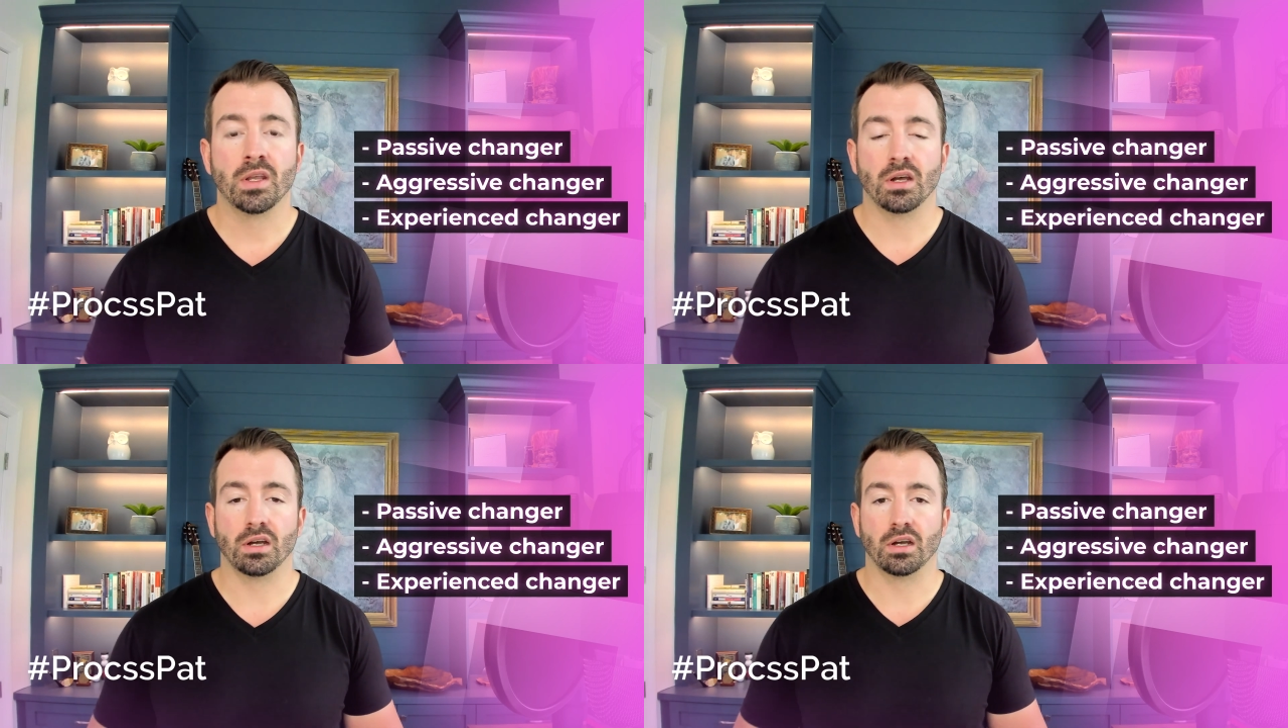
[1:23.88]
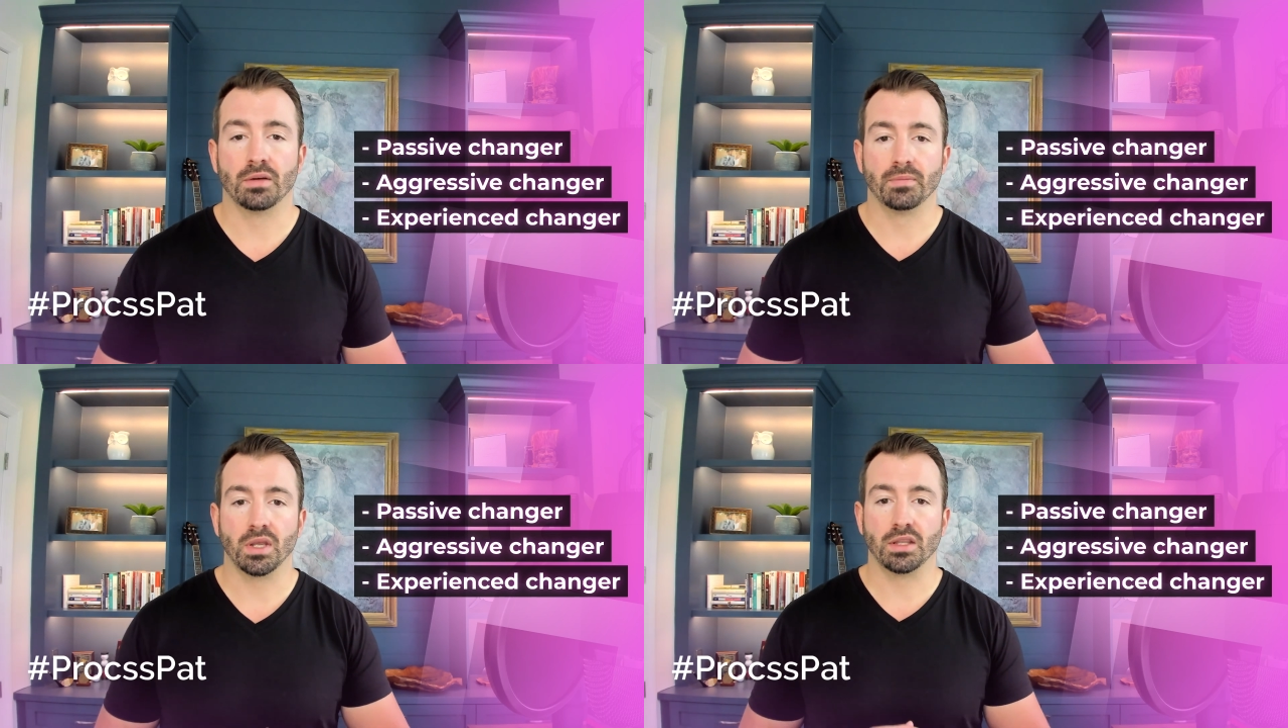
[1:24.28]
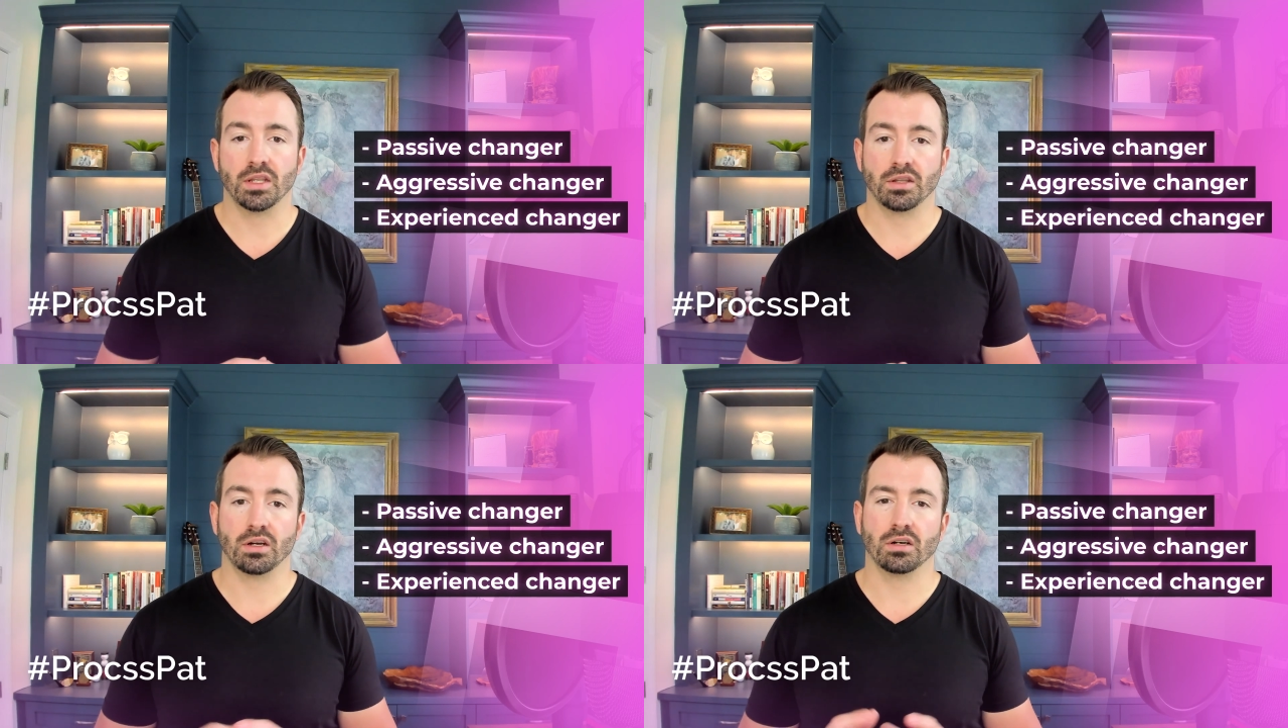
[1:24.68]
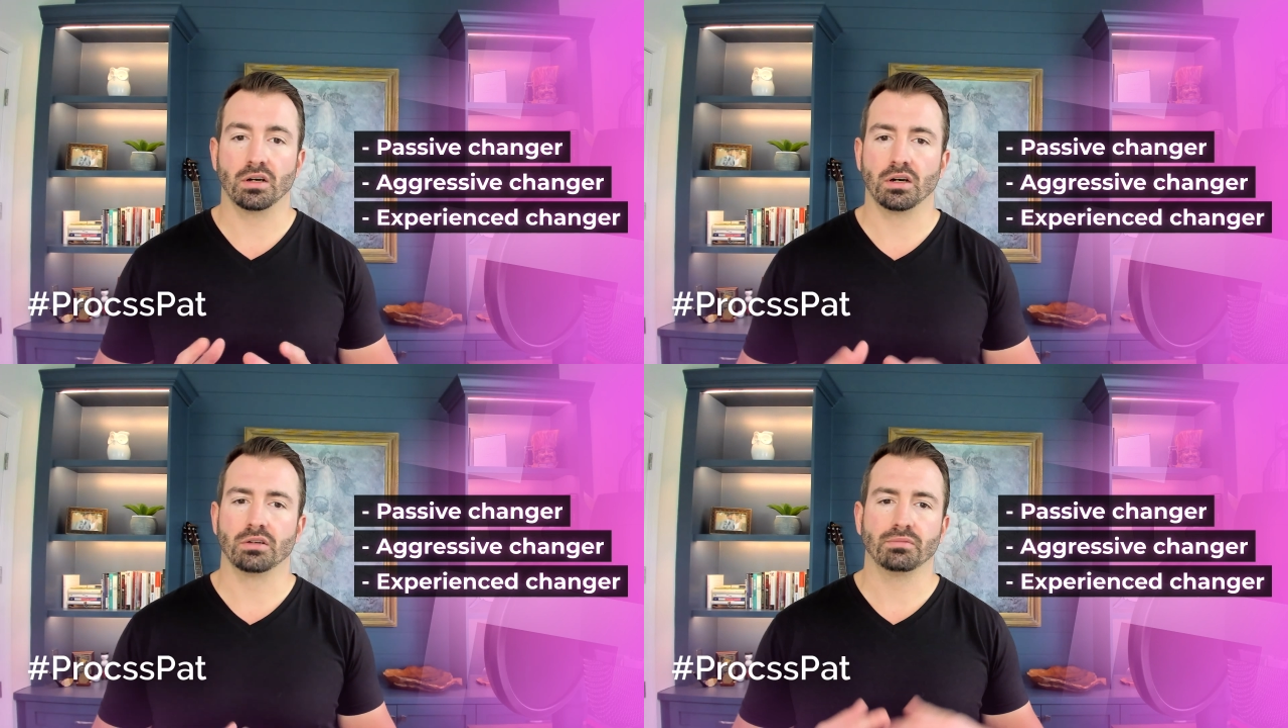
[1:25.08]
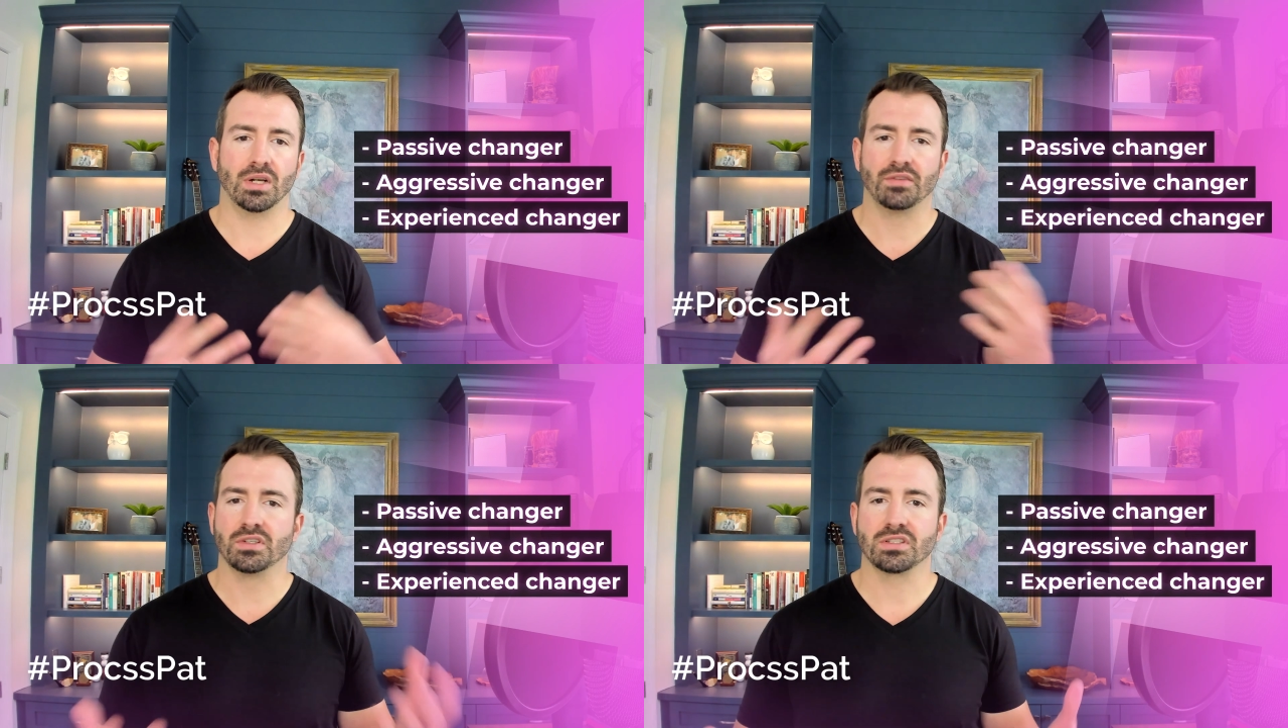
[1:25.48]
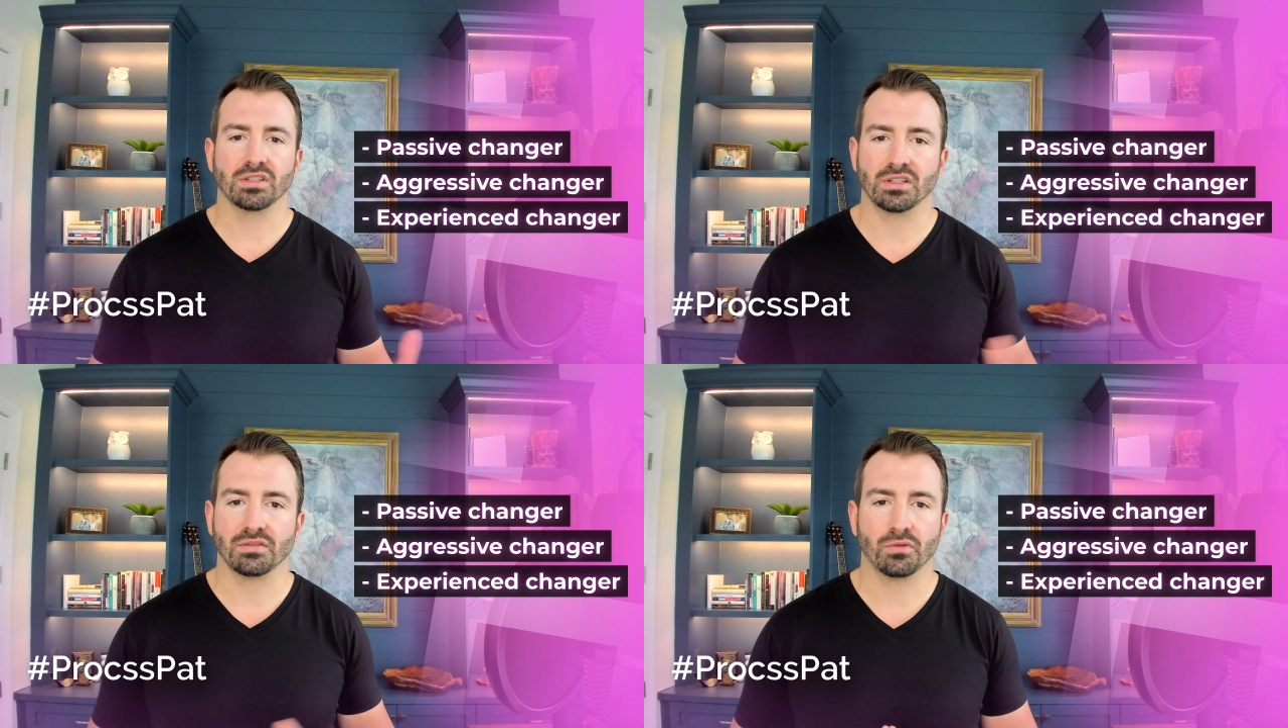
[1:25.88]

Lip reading: And then there are obviously the